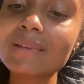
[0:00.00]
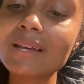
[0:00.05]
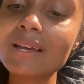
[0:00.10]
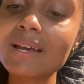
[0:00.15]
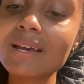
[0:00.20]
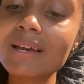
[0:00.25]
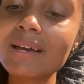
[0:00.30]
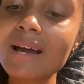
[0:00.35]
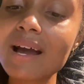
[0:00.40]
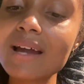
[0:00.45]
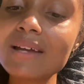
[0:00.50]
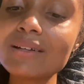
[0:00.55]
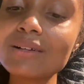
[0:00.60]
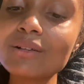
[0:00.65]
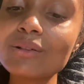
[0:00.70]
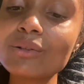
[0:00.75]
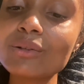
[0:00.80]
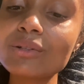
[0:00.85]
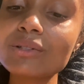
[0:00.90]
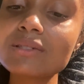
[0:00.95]
it kind
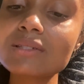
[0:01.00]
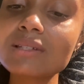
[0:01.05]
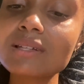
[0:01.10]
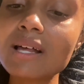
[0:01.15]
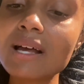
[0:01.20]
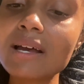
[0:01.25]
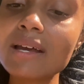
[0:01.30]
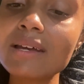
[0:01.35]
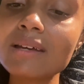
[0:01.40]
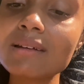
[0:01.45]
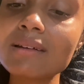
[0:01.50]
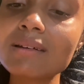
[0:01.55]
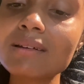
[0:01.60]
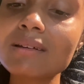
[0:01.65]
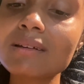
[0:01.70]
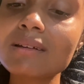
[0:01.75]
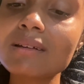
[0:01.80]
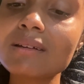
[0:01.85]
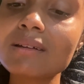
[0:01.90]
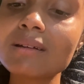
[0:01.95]
of looks like,
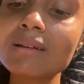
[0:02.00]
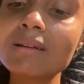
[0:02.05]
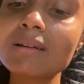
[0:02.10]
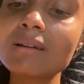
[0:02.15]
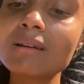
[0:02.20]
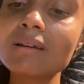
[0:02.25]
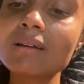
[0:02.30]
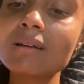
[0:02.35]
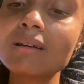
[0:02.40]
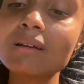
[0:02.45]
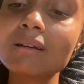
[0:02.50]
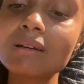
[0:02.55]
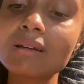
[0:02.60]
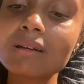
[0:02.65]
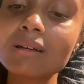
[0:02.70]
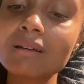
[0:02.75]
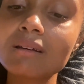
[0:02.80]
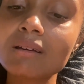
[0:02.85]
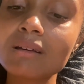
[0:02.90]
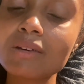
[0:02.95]

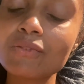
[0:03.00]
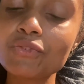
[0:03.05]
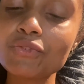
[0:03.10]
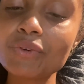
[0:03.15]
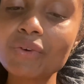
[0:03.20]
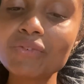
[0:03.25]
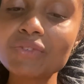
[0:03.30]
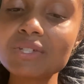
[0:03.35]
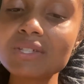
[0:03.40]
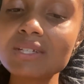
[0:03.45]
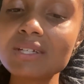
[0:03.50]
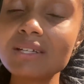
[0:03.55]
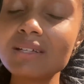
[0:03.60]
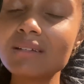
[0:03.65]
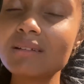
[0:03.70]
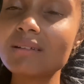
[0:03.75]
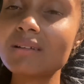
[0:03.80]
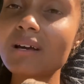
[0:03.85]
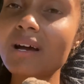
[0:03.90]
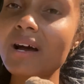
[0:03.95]
if you've ever
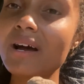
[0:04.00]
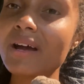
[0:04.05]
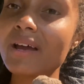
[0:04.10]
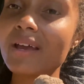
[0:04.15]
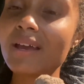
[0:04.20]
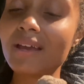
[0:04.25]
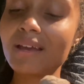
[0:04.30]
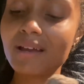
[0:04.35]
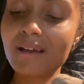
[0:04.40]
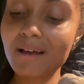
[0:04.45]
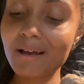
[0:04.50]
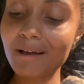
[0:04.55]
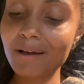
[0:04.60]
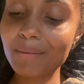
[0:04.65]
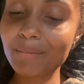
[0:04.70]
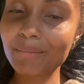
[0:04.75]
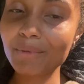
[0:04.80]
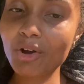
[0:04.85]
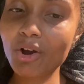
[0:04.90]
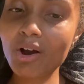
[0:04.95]
seen a
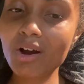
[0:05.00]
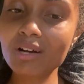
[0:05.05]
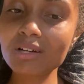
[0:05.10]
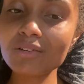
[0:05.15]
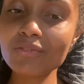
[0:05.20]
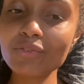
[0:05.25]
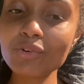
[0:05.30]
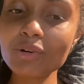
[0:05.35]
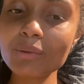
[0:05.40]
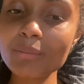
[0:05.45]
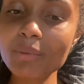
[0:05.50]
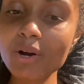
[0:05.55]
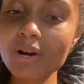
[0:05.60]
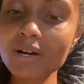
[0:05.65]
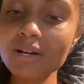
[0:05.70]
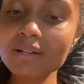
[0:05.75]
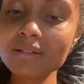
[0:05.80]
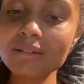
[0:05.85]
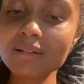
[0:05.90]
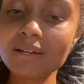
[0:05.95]
carnivore
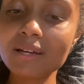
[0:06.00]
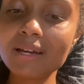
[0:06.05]
bar,